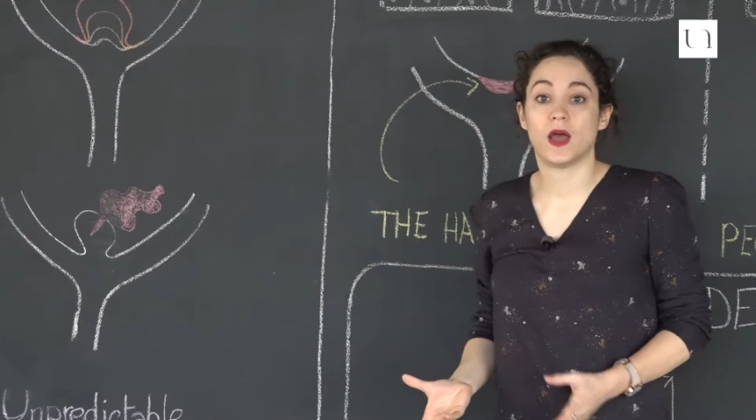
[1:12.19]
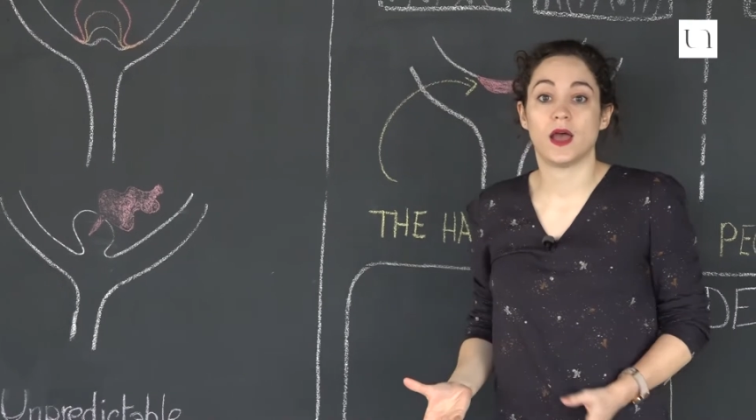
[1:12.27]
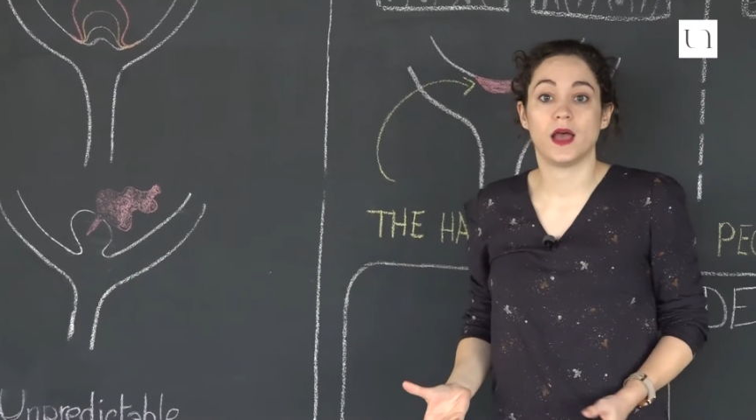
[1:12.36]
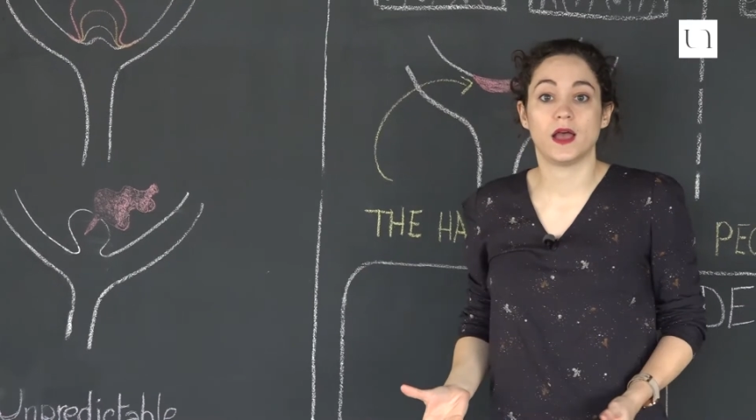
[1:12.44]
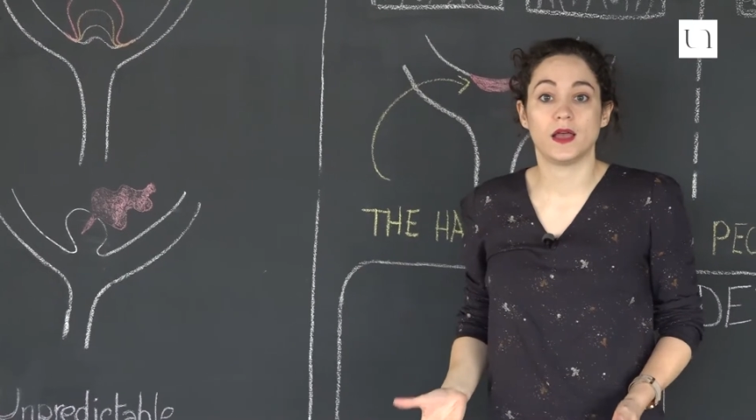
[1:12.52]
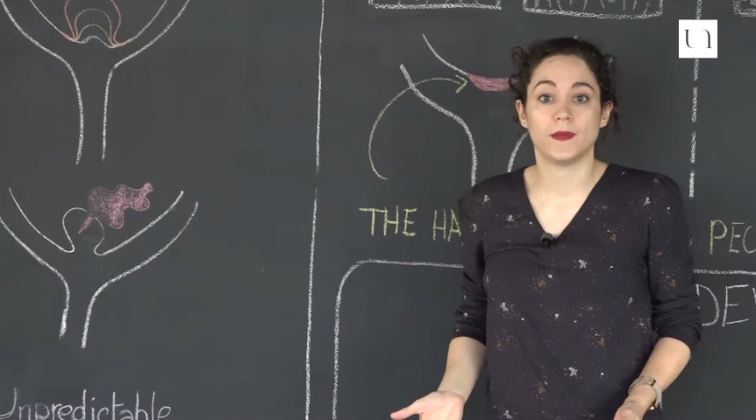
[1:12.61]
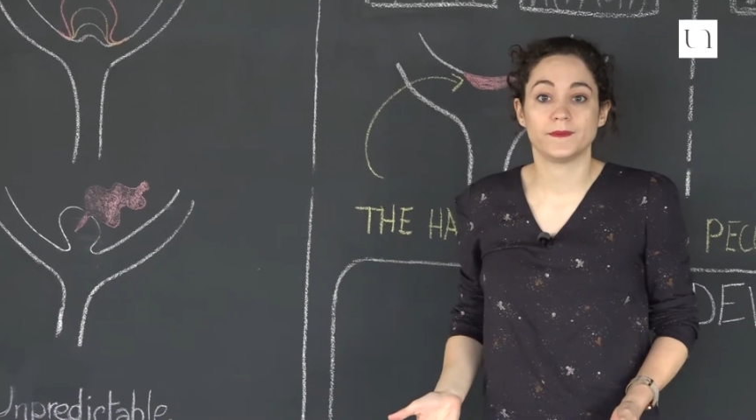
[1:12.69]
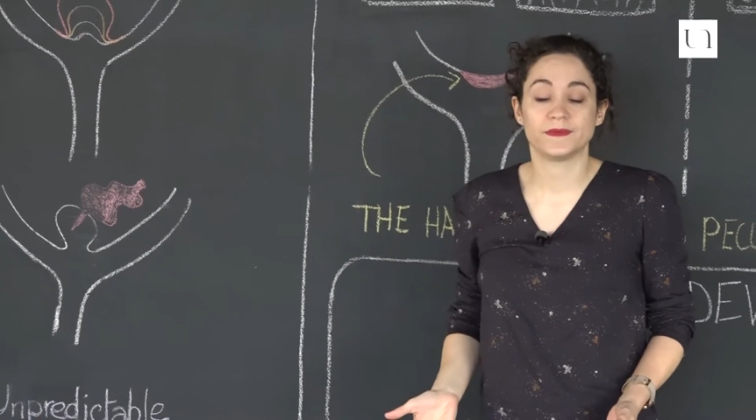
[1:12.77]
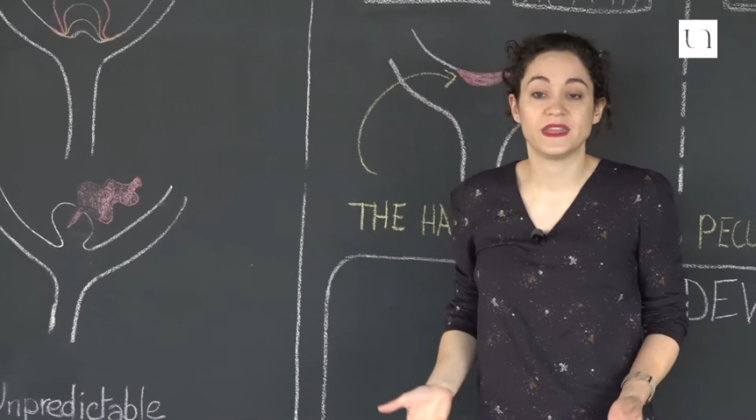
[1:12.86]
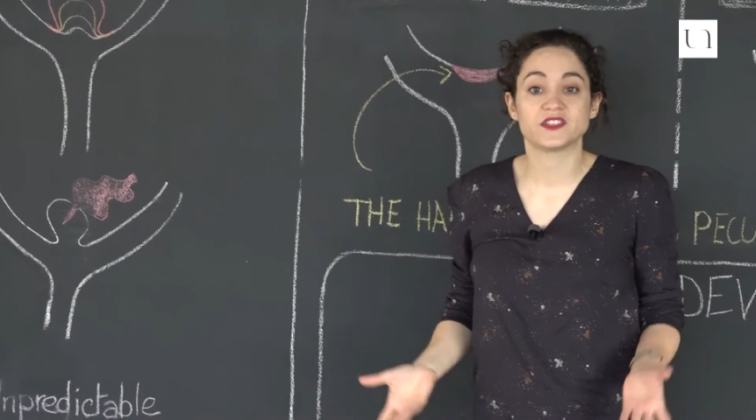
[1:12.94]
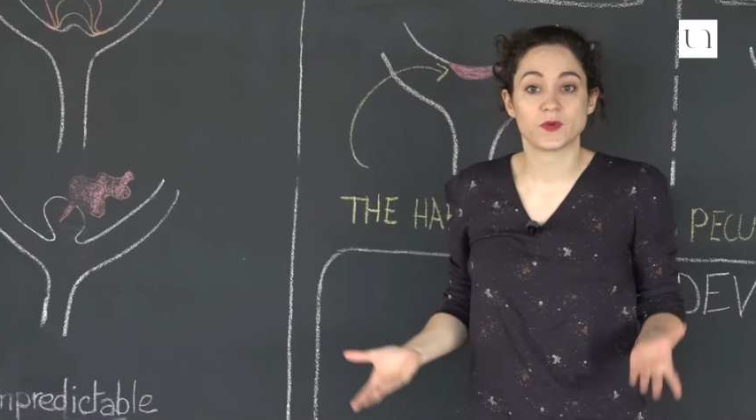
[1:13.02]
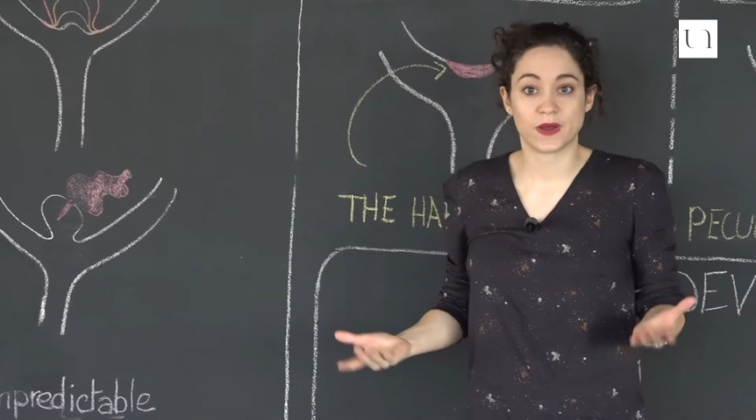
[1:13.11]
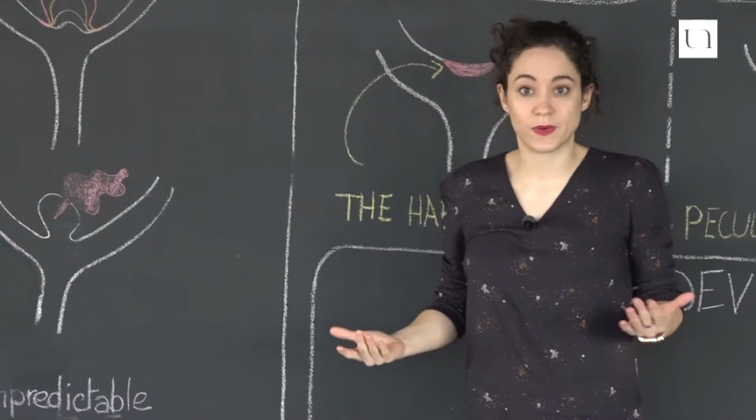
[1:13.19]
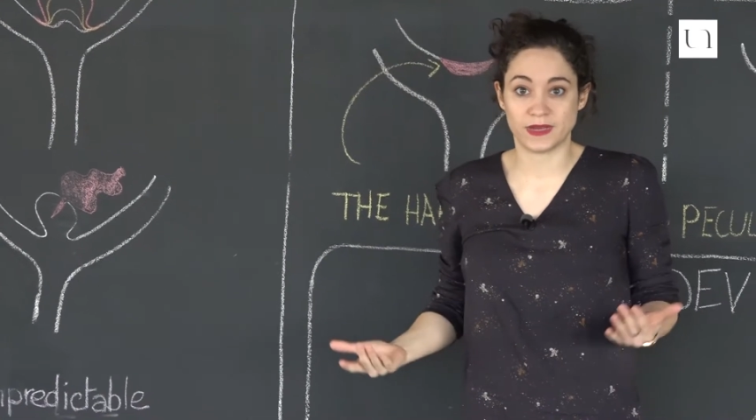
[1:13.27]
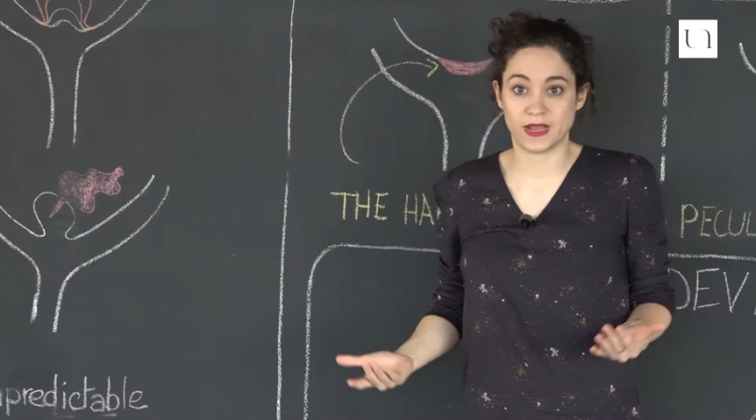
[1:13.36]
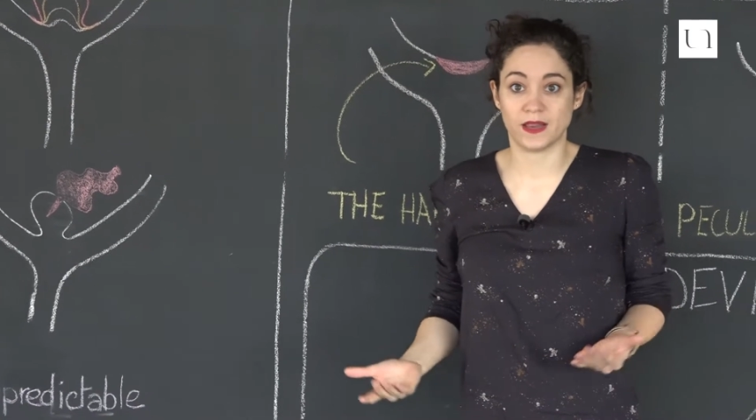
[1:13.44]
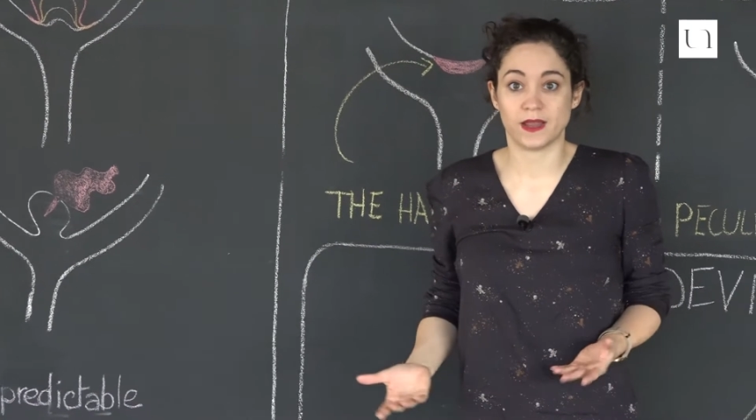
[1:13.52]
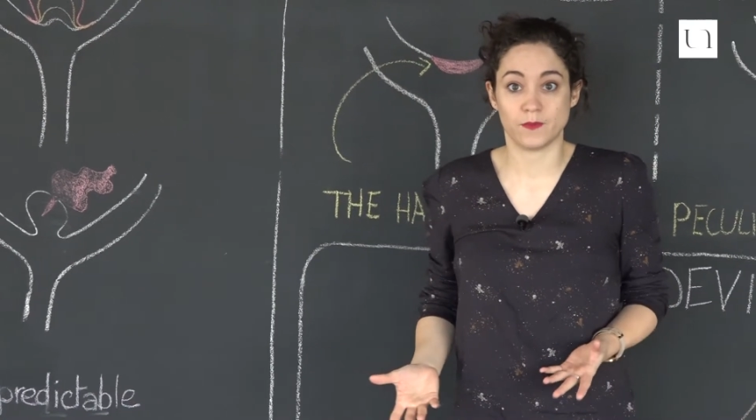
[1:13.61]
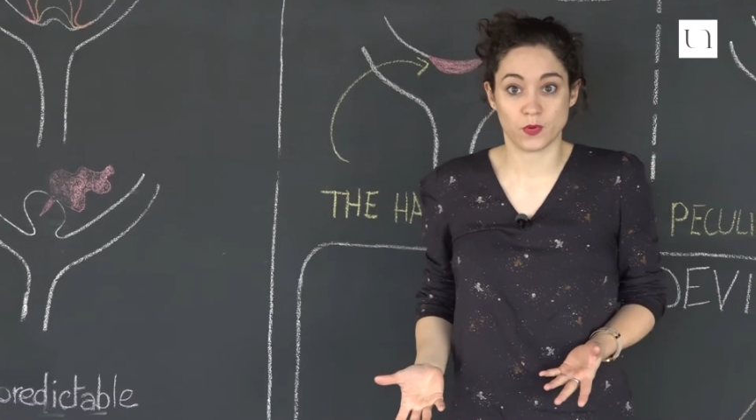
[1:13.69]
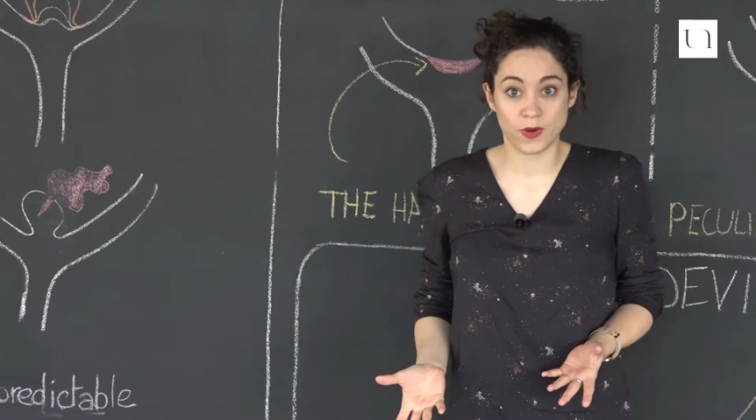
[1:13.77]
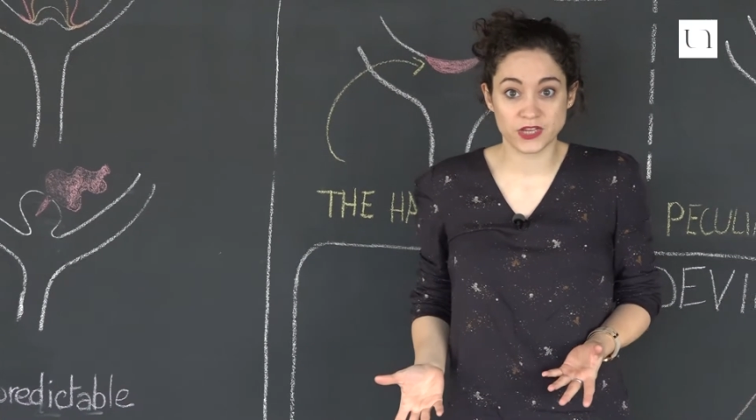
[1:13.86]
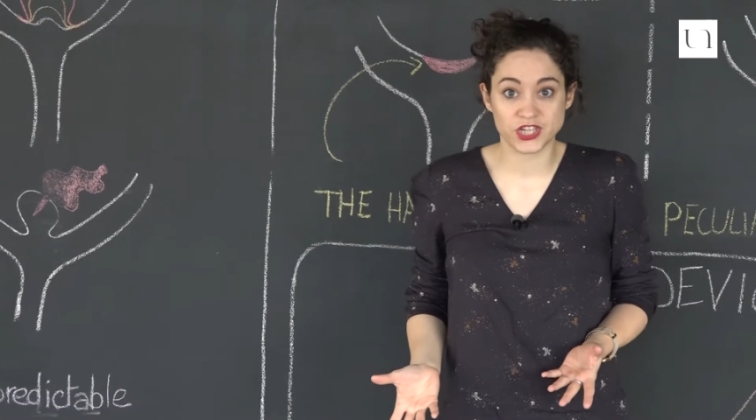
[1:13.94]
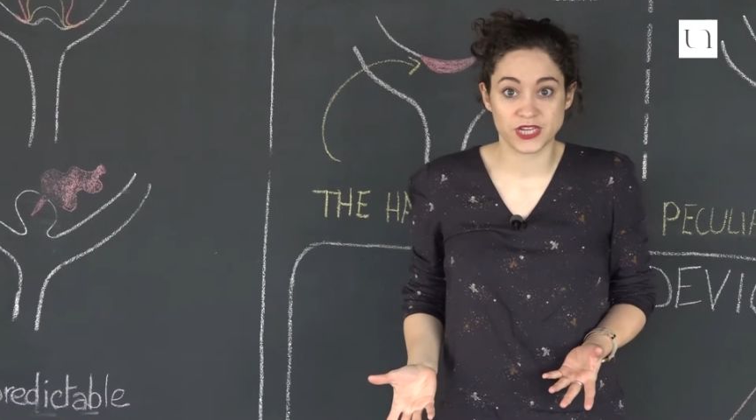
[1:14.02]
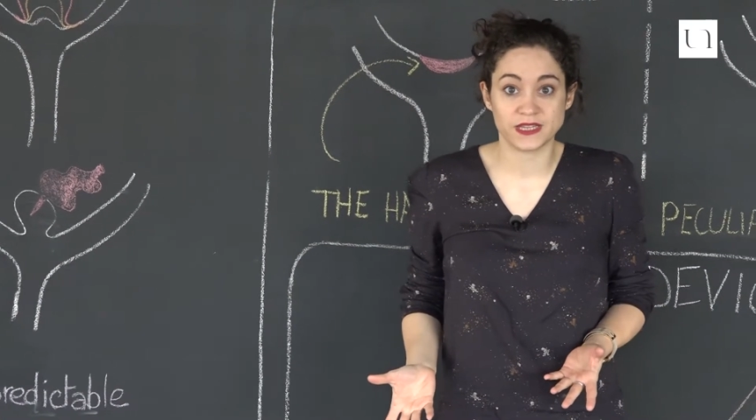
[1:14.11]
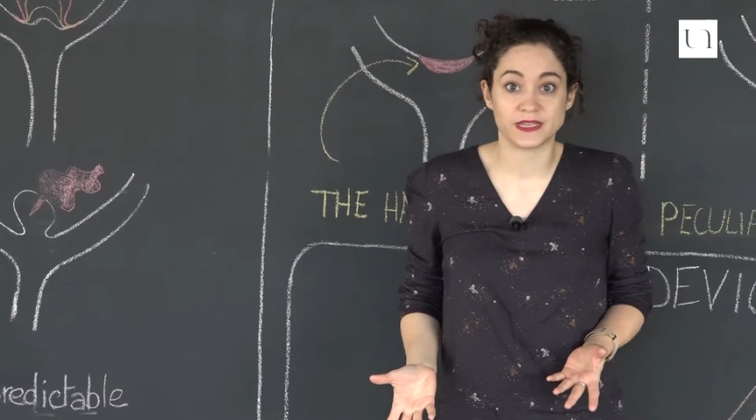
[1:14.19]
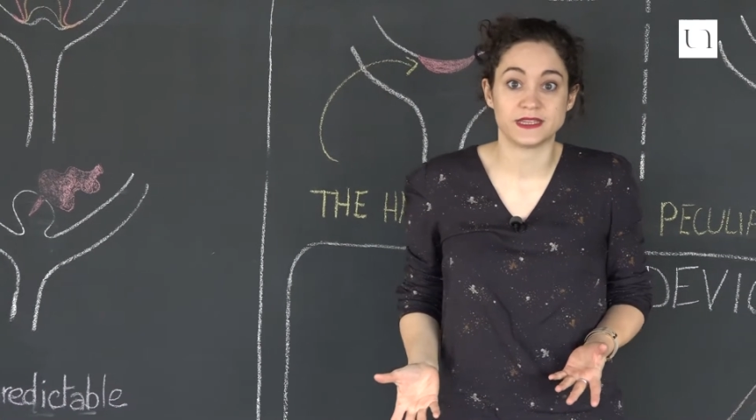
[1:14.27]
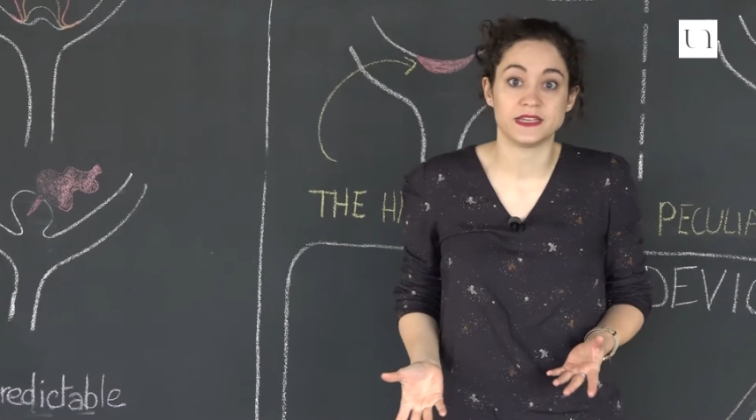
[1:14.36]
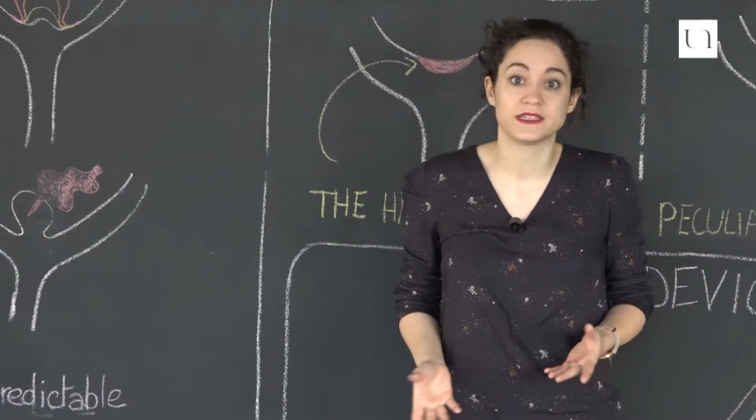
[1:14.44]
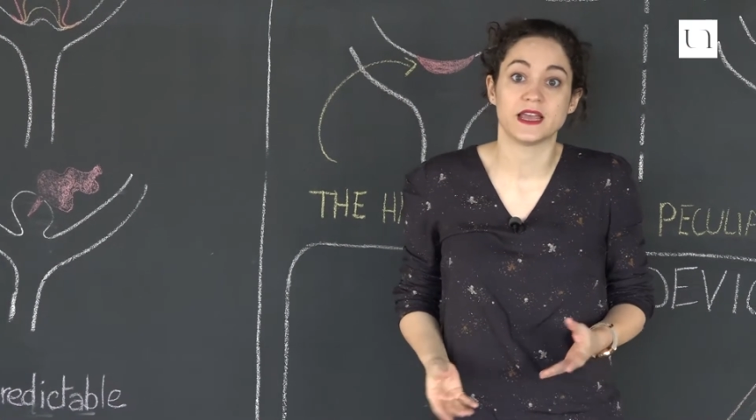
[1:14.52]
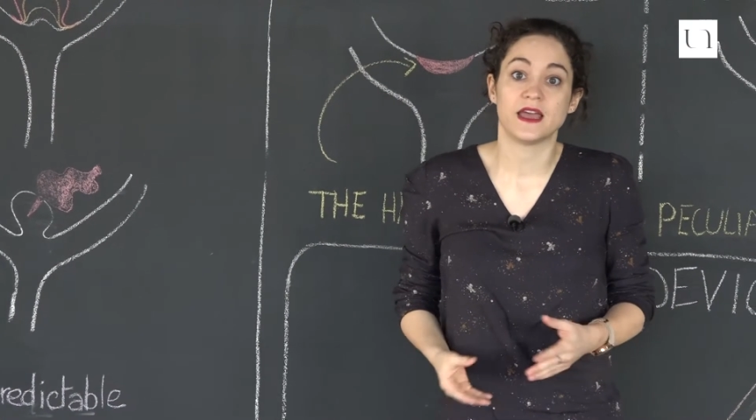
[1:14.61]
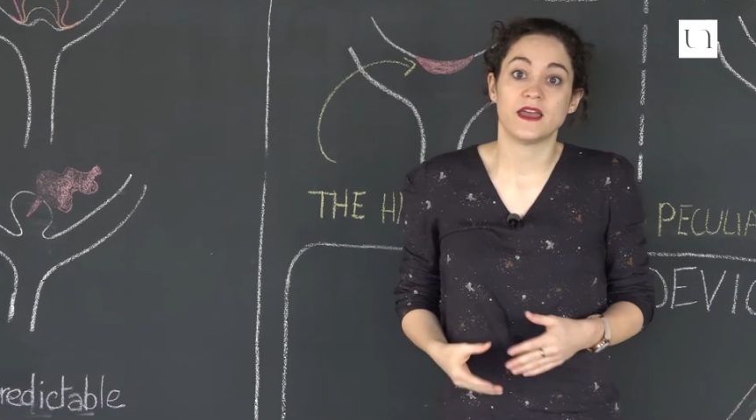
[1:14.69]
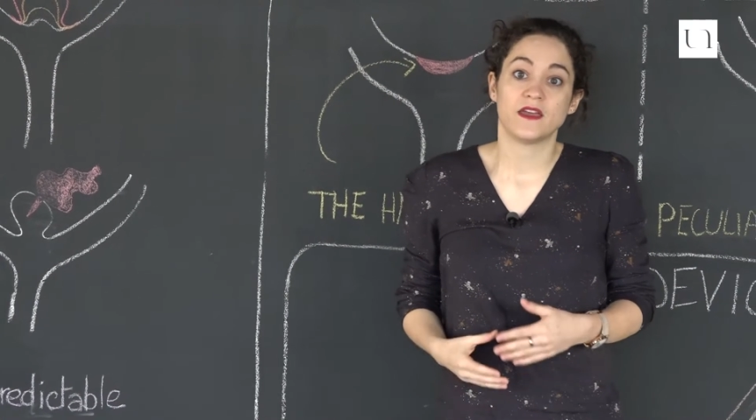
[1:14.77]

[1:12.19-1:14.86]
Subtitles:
intracranial hemorrhage that is